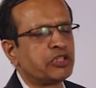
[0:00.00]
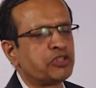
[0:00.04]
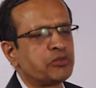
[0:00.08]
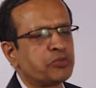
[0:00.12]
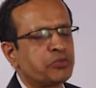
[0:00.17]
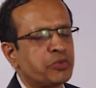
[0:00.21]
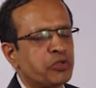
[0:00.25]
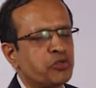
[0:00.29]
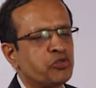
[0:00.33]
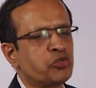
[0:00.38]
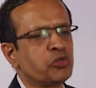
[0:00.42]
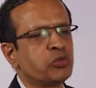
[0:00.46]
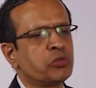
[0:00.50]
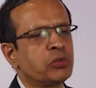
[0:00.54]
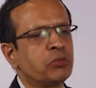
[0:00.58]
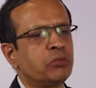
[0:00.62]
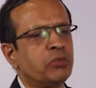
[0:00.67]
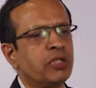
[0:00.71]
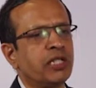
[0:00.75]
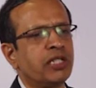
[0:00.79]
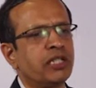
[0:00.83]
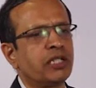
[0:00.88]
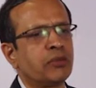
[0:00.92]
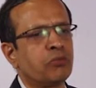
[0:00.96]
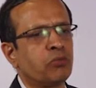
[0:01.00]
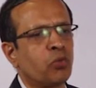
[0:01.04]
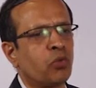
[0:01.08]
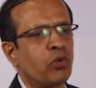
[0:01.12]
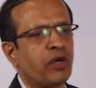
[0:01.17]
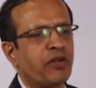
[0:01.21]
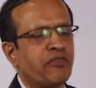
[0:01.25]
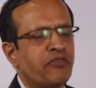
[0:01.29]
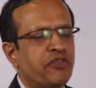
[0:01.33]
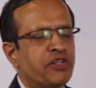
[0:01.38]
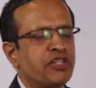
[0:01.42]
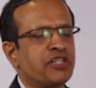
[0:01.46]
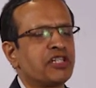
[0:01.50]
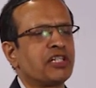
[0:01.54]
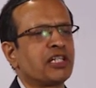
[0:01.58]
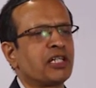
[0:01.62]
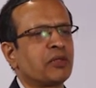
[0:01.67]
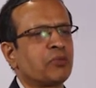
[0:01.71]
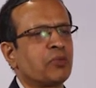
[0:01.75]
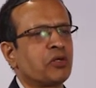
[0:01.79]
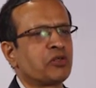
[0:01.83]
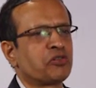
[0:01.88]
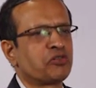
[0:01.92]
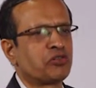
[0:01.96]
is presumably the more efficient
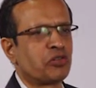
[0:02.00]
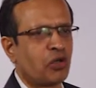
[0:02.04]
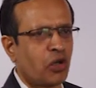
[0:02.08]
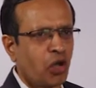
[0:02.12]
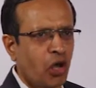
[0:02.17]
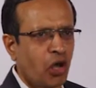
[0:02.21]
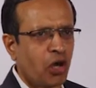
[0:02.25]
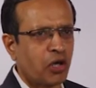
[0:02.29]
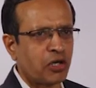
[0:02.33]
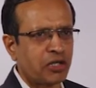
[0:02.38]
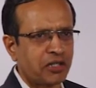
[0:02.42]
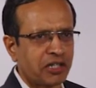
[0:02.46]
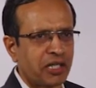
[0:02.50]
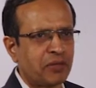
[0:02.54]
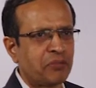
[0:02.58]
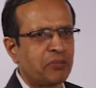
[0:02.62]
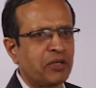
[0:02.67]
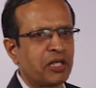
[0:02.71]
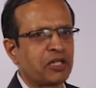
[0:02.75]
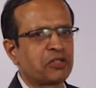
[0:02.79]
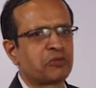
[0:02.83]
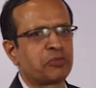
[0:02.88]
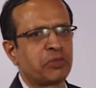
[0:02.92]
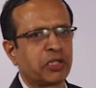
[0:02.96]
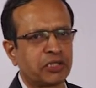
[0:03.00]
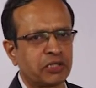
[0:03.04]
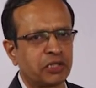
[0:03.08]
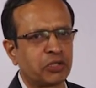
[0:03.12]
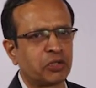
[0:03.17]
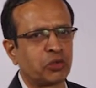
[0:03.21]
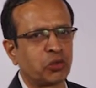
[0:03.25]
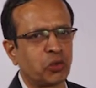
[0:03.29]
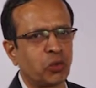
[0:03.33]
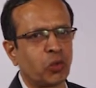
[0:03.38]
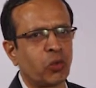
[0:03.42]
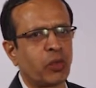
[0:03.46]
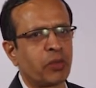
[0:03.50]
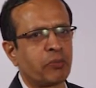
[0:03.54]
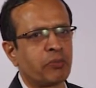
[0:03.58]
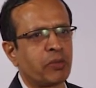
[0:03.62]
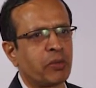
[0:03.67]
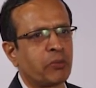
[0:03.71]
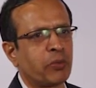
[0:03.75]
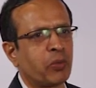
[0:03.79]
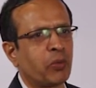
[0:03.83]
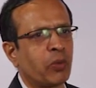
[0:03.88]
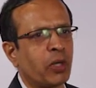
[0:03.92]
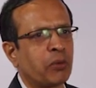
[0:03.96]
amongst the lot, can be expected to grow at
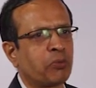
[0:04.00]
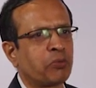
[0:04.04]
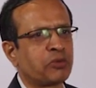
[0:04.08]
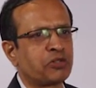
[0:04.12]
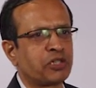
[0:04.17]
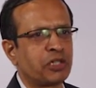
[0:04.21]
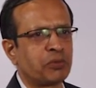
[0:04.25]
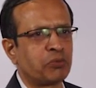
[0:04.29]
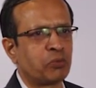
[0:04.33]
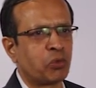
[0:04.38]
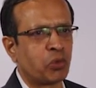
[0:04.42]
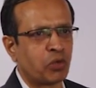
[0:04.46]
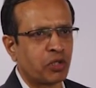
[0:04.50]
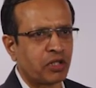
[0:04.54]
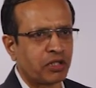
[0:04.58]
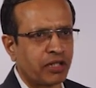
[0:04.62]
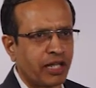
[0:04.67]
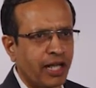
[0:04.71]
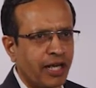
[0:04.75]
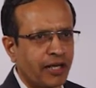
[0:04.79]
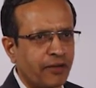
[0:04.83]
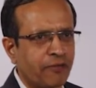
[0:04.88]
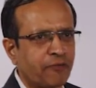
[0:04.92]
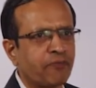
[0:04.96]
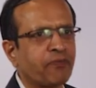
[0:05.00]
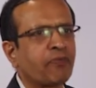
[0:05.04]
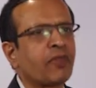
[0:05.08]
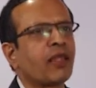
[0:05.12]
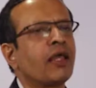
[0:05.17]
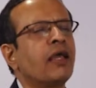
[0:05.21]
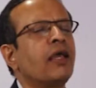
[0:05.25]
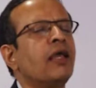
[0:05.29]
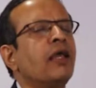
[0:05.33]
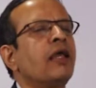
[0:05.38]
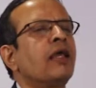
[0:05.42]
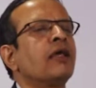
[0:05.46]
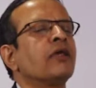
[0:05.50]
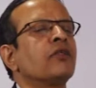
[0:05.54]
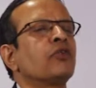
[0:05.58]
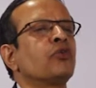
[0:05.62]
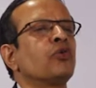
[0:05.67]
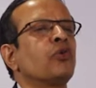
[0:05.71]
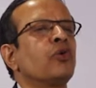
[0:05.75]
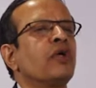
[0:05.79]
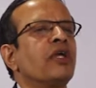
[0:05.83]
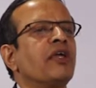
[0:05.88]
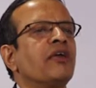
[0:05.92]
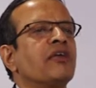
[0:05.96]
maybe 1% more than that.
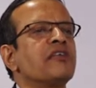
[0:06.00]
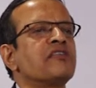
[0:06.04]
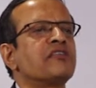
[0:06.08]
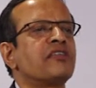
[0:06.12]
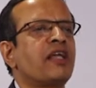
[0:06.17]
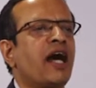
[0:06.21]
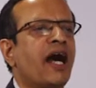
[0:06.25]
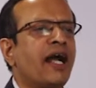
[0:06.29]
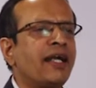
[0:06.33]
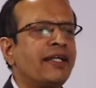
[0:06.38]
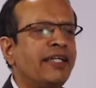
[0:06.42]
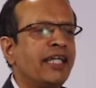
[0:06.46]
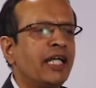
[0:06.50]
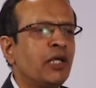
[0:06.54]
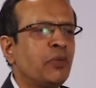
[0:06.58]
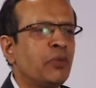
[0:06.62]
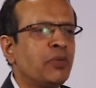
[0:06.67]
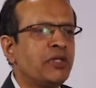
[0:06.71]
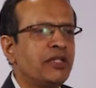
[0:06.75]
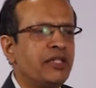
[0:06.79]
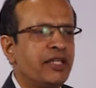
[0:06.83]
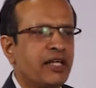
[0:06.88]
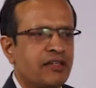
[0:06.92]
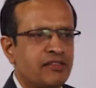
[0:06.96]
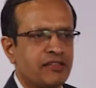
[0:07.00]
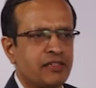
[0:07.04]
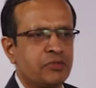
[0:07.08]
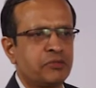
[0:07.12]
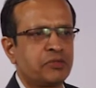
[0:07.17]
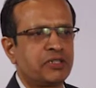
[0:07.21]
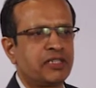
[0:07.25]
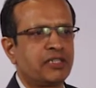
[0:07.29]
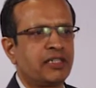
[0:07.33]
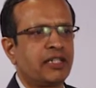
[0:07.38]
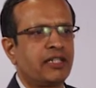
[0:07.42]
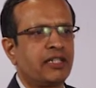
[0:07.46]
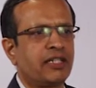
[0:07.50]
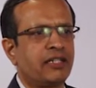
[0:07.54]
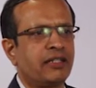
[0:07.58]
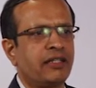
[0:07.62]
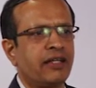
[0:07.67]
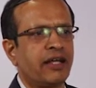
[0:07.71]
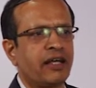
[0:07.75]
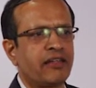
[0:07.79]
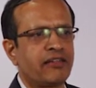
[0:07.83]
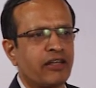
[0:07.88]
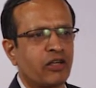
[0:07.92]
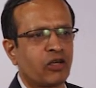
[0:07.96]
So, starting with the assumption that
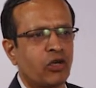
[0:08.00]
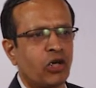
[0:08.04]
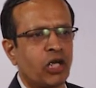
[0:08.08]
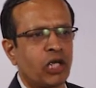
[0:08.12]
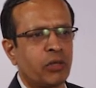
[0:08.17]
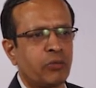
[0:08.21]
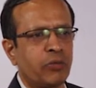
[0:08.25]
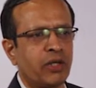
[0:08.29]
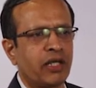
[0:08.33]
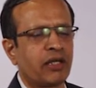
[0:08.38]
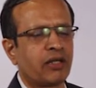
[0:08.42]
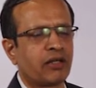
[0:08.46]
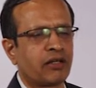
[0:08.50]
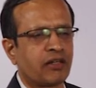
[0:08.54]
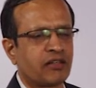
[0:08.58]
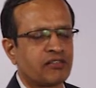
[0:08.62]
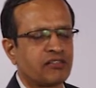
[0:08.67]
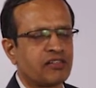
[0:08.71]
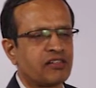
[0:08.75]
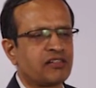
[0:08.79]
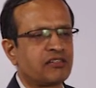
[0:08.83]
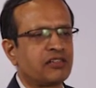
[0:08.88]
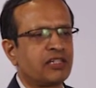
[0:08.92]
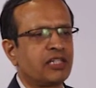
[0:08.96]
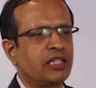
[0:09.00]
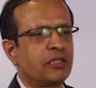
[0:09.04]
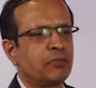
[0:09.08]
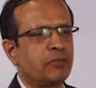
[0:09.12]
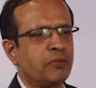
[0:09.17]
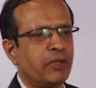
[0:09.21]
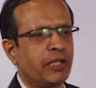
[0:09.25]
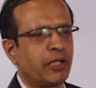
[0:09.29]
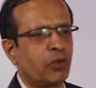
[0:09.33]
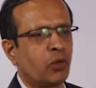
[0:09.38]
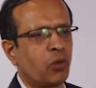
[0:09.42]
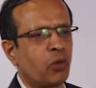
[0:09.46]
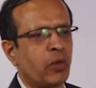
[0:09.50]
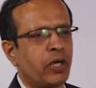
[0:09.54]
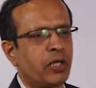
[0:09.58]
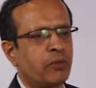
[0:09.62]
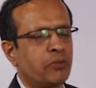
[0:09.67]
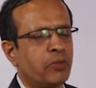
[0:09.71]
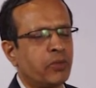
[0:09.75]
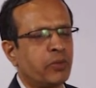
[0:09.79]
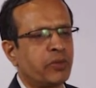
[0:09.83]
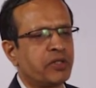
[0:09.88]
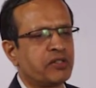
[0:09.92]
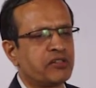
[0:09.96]
India's economy can sustainably grow
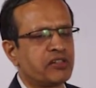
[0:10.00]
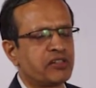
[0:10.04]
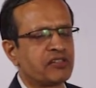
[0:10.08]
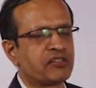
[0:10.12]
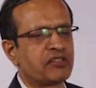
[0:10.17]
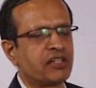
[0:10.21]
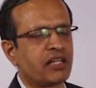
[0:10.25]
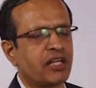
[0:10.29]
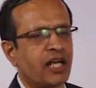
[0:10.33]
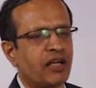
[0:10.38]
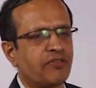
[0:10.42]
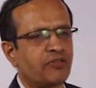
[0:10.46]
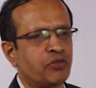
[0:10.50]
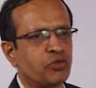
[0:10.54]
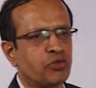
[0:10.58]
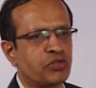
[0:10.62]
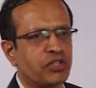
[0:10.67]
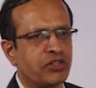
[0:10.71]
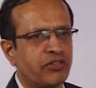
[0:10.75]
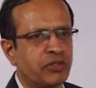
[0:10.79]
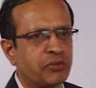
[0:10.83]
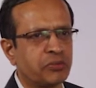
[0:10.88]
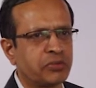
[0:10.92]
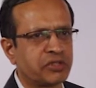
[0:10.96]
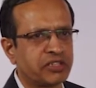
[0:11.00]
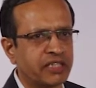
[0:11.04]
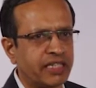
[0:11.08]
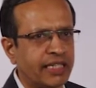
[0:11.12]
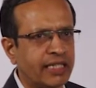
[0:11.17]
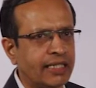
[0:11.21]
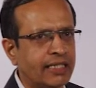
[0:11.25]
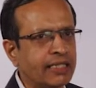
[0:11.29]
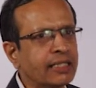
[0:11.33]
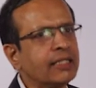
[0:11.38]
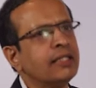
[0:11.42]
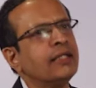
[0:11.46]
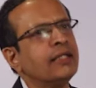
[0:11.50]
at between 6.5 to 7%,